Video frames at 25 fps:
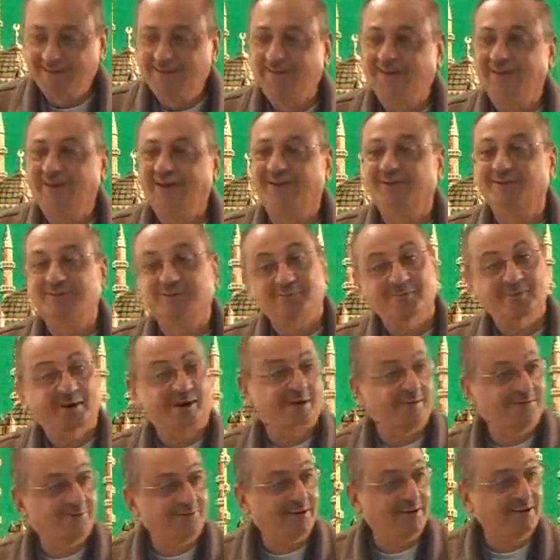Jumla
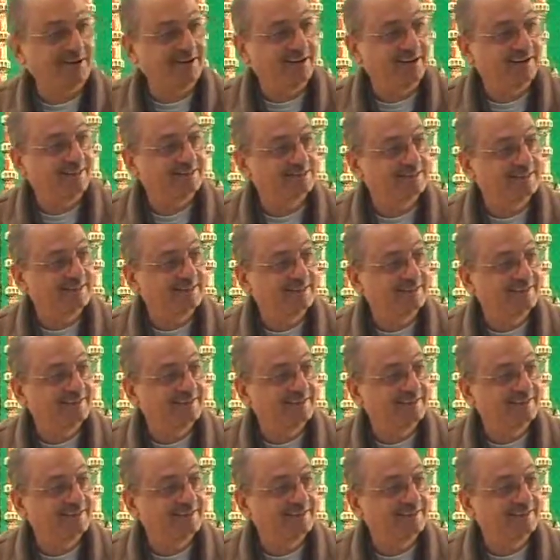failure, see?